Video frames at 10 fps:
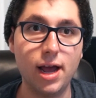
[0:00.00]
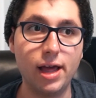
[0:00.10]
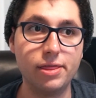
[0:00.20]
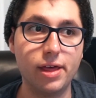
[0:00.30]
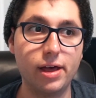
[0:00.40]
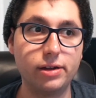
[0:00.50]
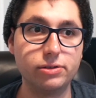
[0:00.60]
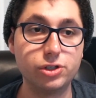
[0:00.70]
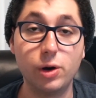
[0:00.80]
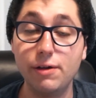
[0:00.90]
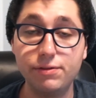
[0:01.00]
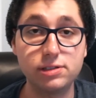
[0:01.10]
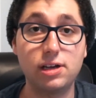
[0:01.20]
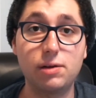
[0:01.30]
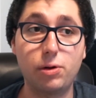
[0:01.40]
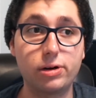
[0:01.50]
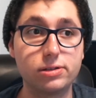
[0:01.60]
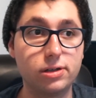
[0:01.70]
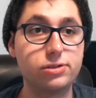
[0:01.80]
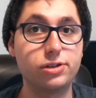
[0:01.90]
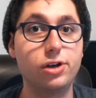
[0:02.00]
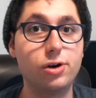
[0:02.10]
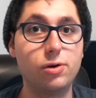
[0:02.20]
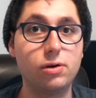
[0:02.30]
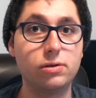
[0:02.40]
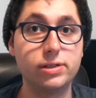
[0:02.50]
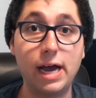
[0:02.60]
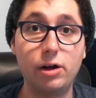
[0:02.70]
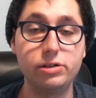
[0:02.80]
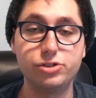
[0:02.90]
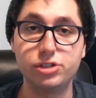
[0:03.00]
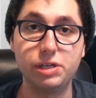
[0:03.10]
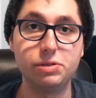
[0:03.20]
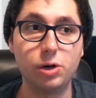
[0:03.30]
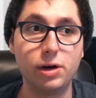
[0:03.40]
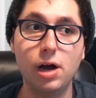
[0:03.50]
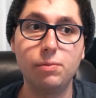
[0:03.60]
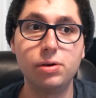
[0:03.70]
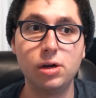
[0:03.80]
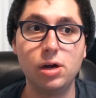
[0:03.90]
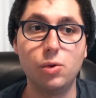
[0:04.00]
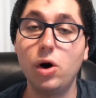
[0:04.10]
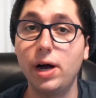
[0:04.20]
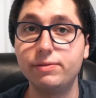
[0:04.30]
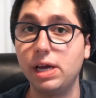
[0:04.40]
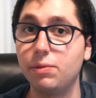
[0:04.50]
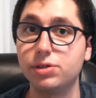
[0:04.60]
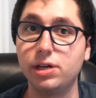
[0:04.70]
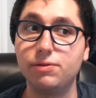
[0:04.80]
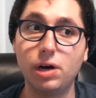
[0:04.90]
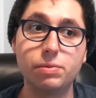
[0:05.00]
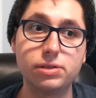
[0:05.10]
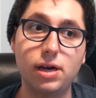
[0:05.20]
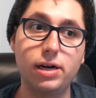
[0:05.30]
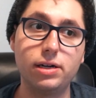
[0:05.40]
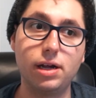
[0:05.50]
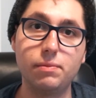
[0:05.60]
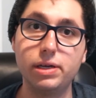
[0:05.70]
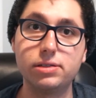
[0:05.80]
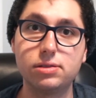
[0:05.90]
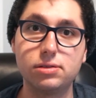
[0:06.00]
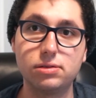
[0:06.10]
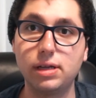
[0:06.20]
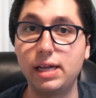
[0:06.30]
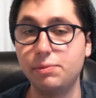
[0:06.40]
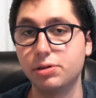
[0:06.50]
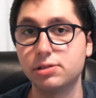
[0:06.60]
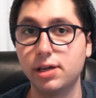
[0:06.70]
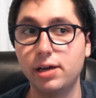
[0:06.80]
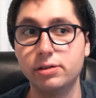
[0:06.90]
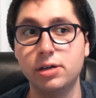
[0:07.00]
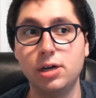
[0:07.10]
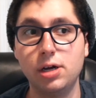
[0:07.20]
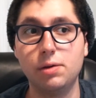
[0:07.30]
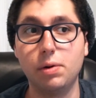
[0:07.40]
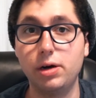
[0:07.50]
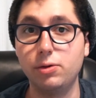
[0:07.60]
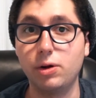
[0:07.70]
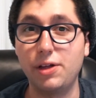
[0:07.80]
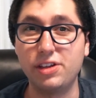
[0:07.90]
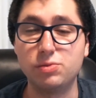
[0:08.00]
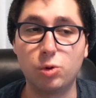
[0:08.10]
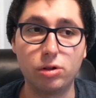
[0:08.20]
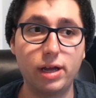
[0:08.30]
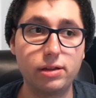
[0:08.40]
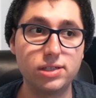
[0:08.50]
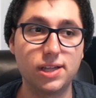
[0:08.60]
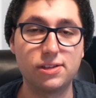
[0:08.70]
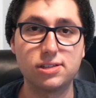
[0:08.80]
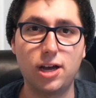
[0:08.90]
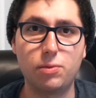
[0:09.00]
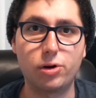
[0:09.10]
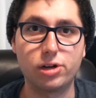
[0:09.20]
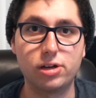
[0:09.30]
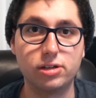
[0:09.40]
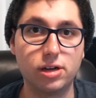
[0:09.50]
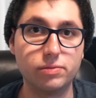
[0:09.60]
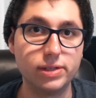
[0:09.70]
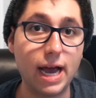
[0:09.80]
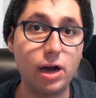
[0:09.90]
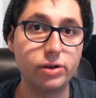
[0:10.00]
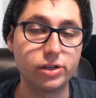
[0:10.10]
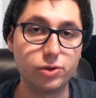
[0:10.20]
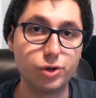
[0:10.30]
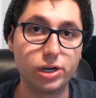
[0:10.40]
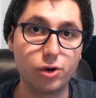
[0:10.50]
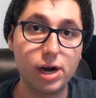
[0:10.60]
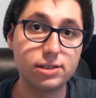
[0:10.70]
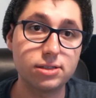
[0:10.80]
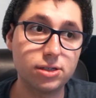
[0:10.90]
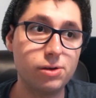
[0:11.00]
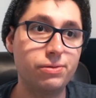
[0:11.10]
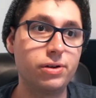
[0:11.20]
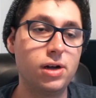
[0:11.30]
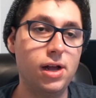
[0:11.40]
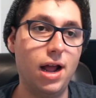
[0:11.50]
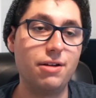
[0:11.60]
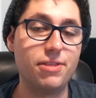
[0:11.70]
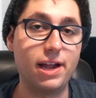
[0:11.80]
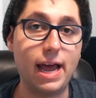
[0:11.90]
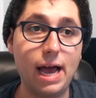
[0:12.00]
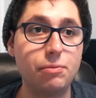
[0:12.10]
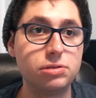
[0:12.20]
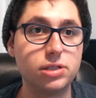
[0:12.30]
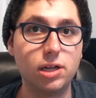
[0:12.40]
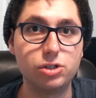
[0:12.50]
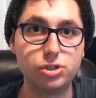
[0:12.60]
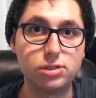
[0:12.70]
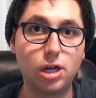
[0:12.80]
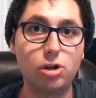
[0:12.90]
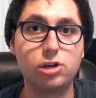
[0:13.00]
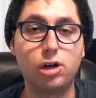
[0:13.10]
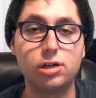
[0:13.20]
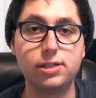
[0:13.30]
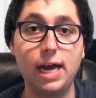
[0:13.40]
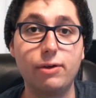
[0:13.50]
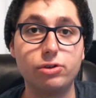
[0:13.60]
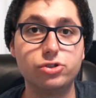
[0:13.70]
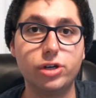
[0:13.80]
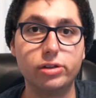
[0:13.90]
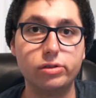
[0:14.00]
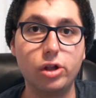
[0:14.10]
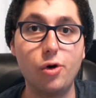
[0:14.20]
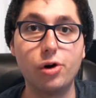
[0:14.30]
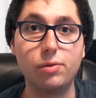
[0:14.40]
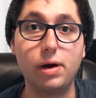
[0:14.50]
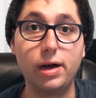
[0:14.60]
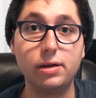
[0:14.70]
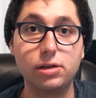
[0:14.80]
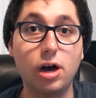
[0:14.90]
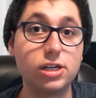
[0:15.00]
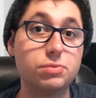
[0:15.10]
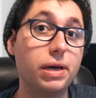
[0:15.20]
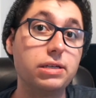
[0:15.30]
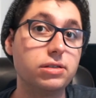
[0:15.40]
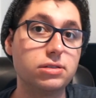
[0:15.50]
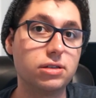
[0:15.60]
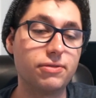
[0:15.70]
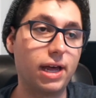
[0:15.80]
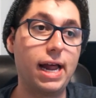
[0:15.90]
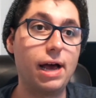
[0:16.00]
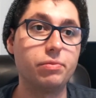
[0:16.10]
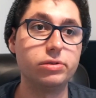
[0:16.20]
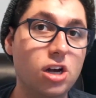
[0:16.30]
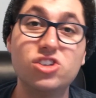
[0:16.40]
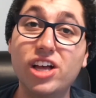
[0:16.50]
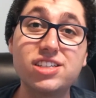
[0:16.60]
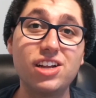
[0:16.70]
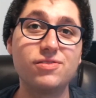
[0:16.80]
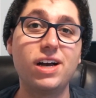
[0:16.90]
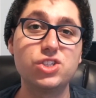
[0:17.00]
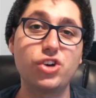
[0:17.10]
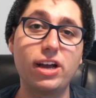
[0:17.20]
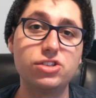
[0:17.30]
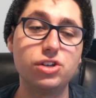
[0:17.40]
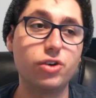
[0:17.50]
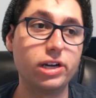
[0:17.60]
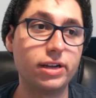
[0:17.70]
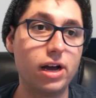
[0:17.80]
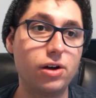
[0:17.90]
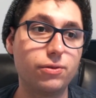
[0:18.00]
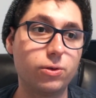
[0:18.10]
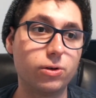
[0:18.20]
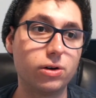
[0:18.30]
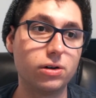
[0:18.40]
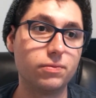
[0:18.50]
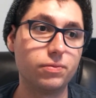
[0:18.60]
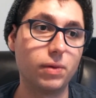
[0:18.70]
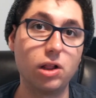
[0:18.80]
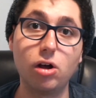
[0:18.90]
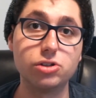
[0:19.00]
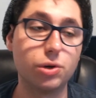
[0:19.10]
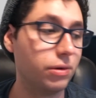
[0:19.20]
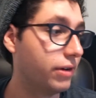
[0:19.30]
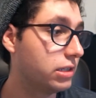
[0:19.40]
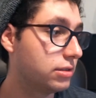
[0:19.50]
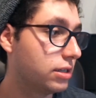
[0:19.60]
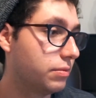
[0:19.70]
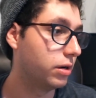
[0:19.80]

And then, so if the stock market doesn't go down, it just keeps going up, well, I have 10% of upside and I miss 90%. But what I think is more likely is that the stock market could come down and recorrect itself. And if that happens, then I'll just dollar cost average and lower my cost basis if that happens. So that's kind of my strategy right now for my long-term investing.